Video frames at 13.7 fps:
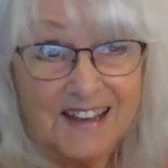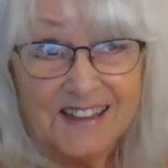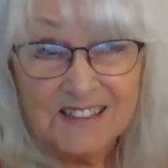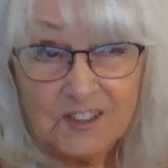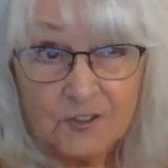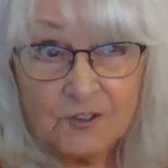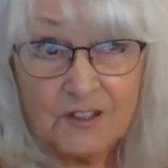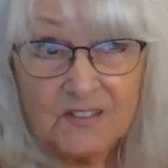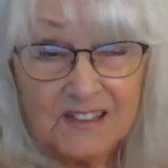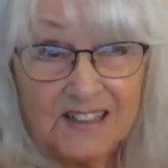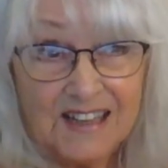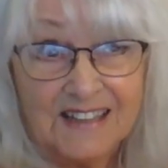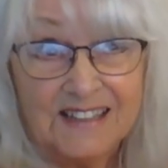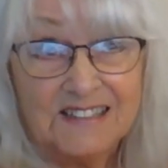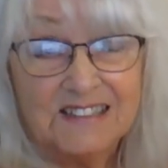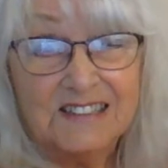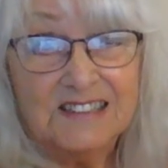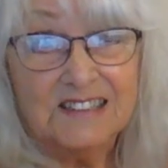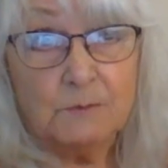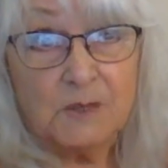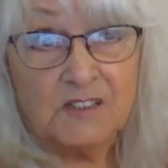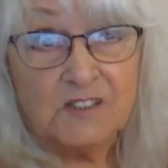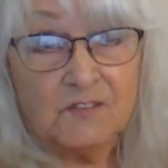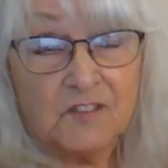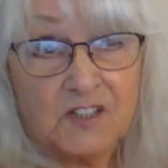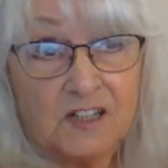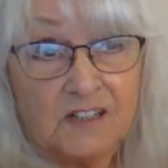during the night, must have
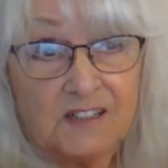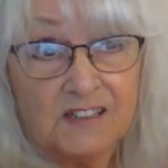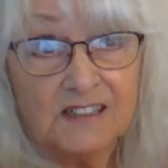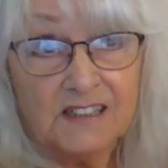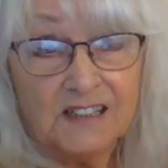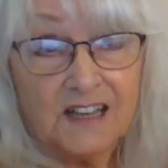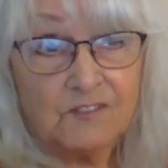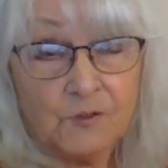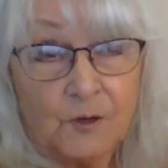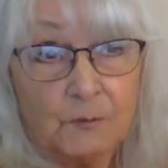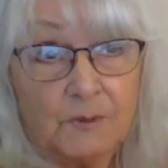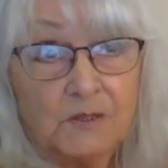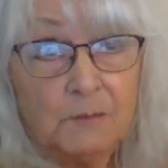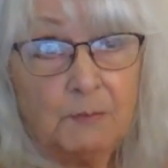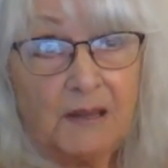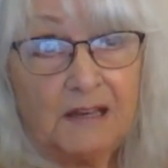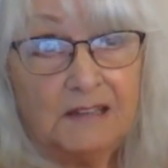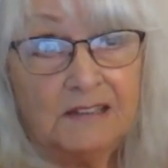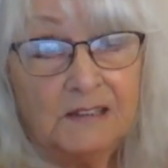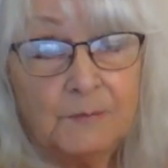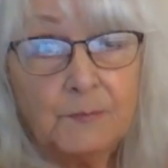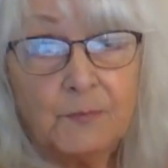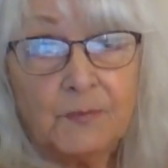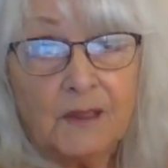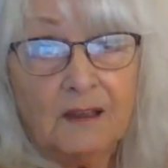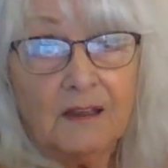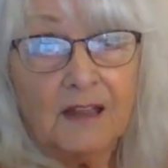started after I went to bed.
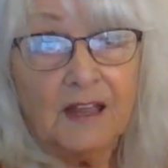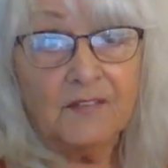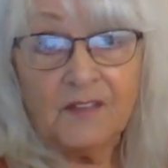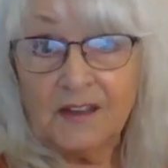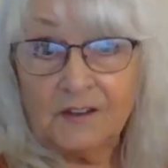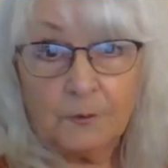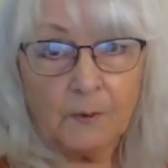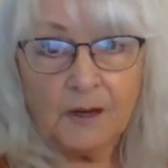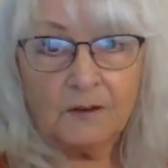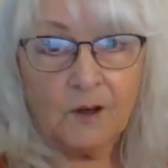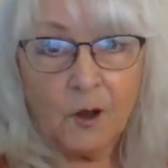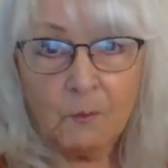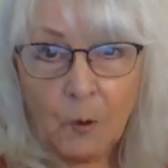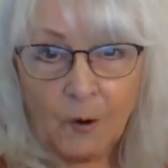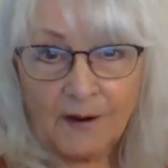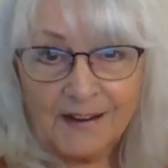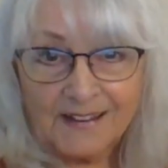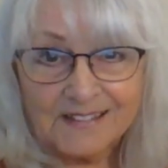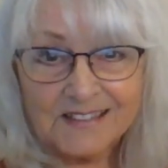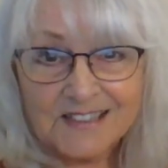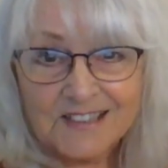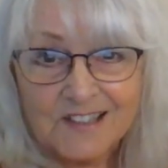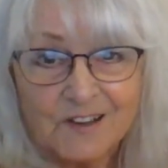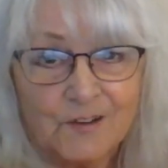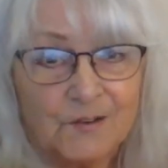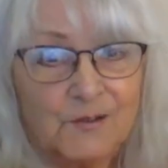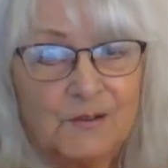And then it rained all morning.
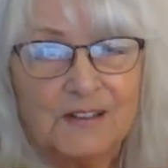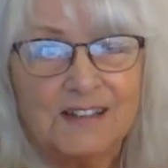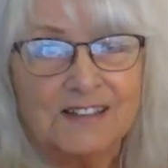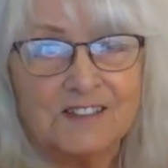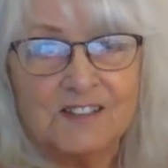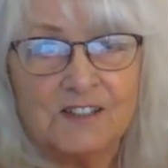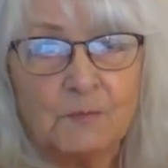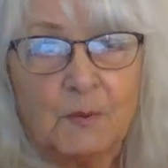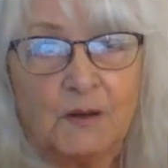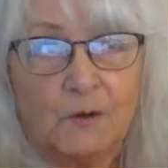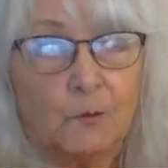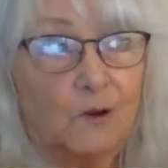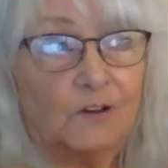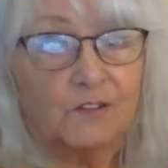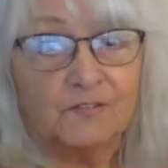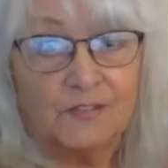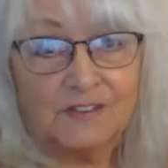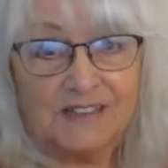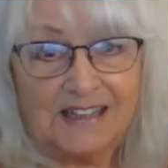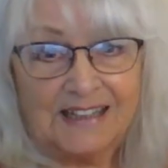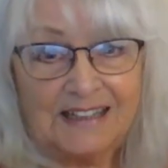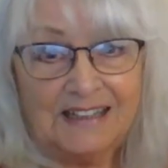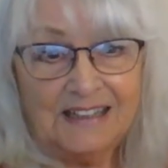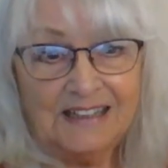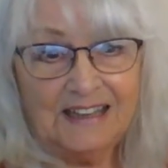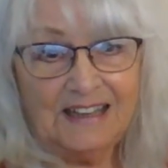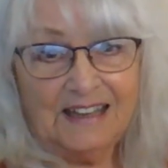So it's just been a wonderful day.
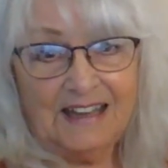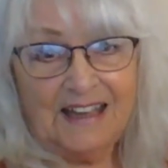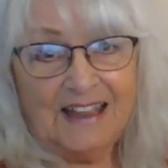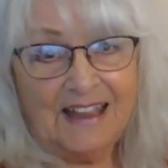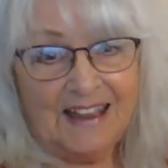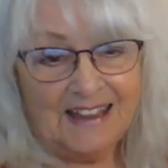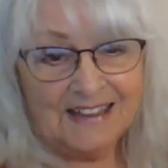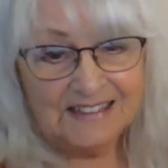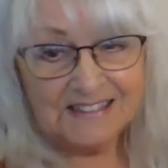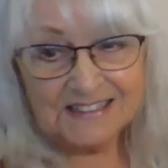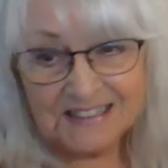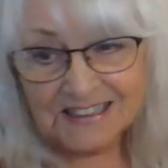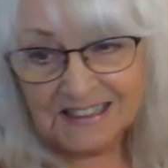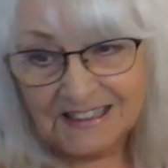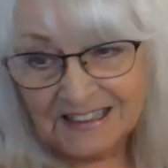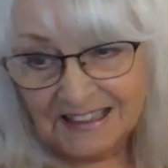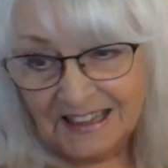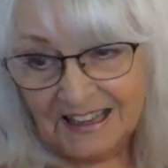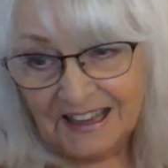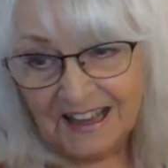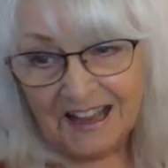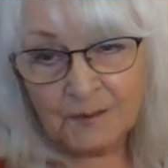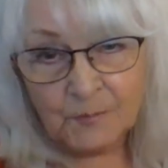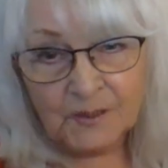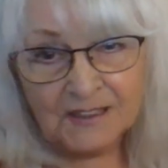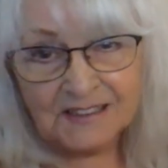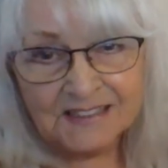And I'm
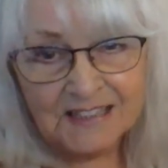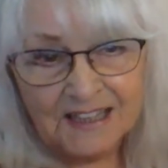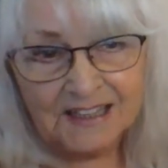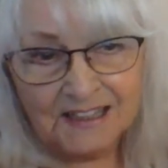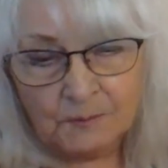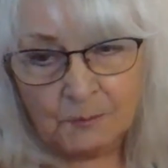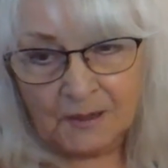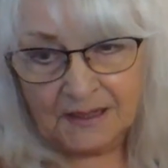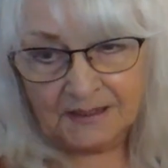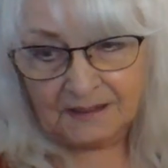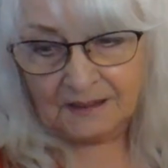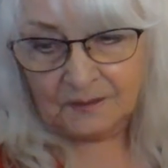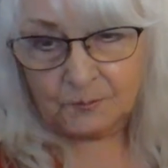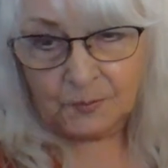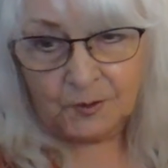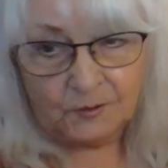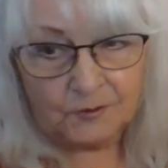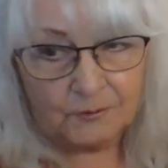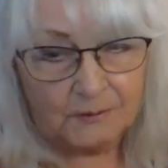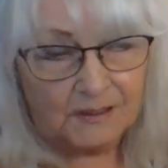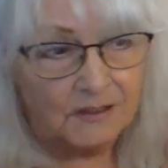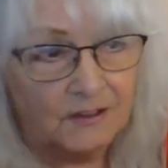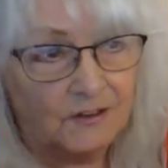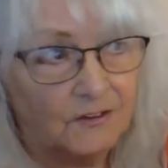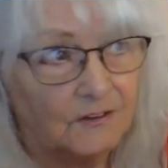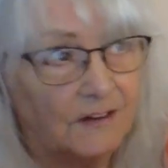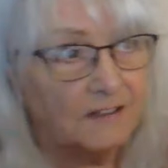going to take my computer in
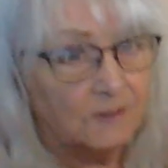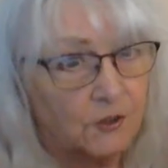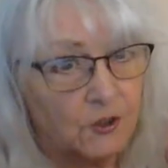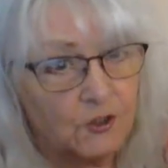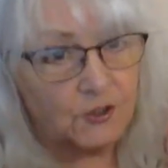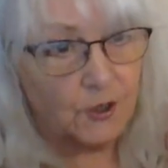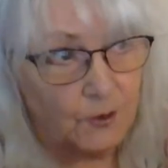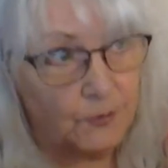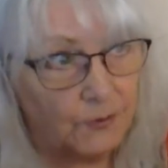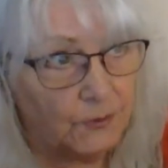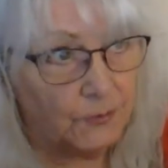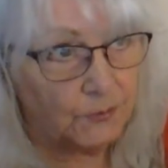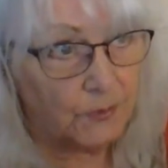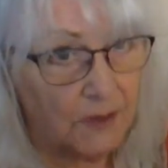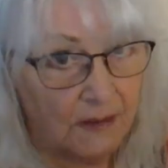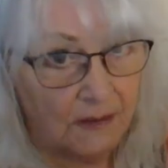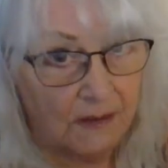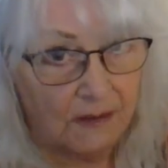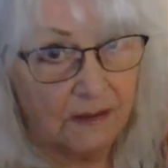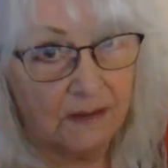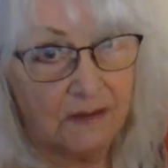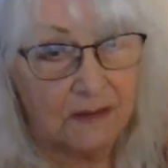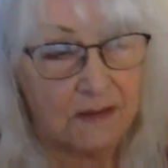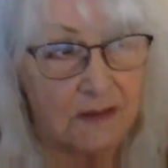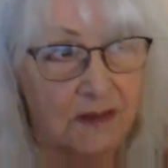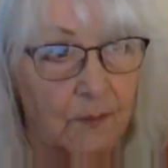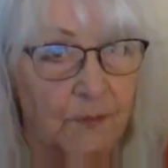here and show you
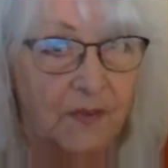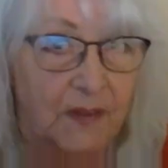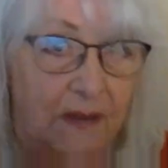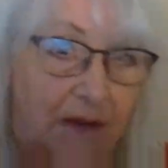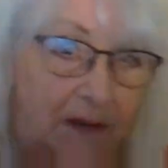something